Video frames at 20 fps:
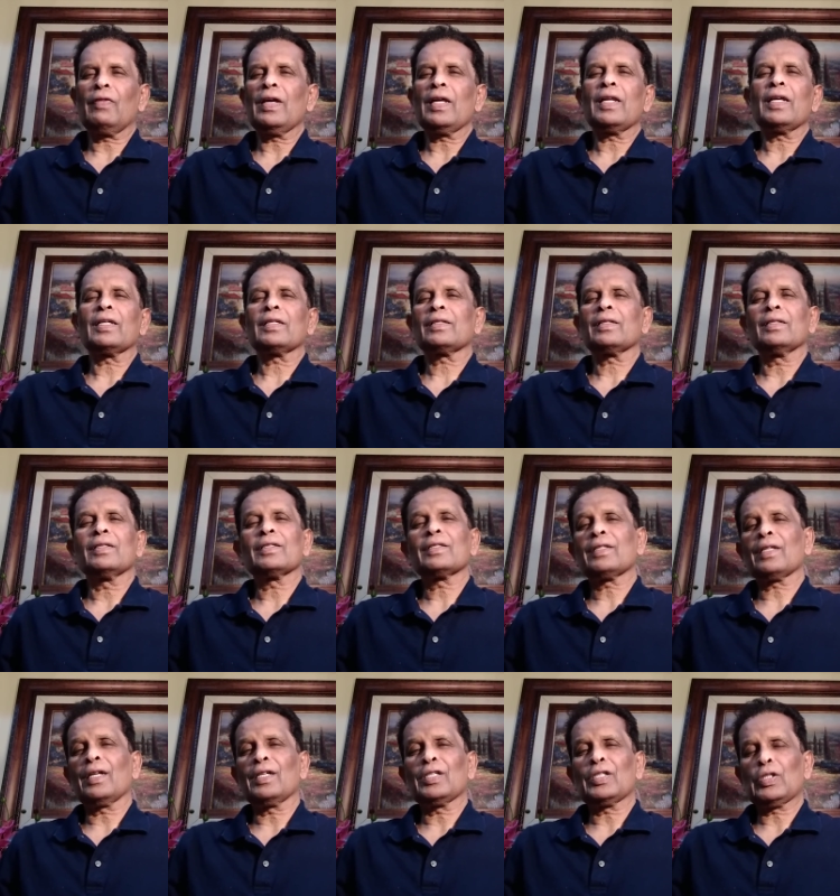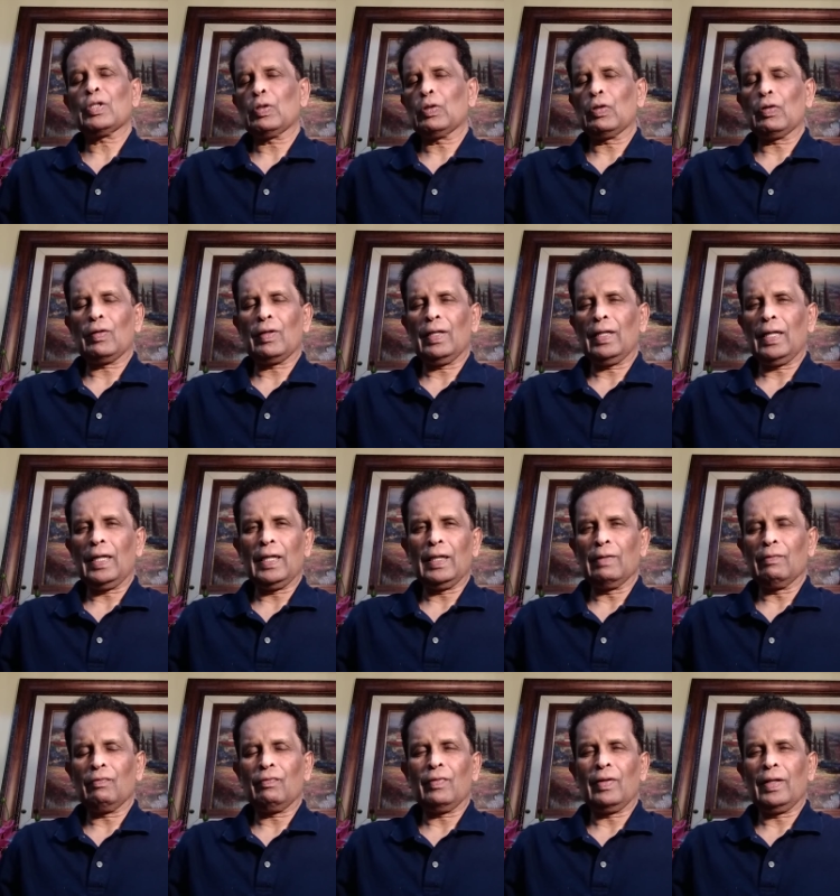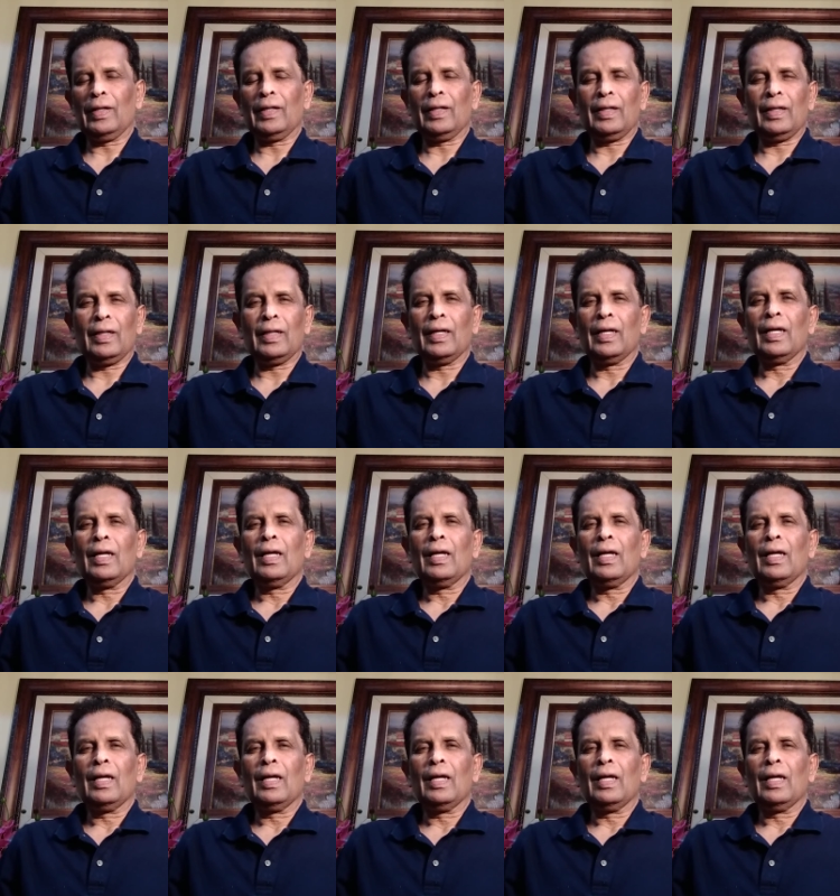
various incidents in your life and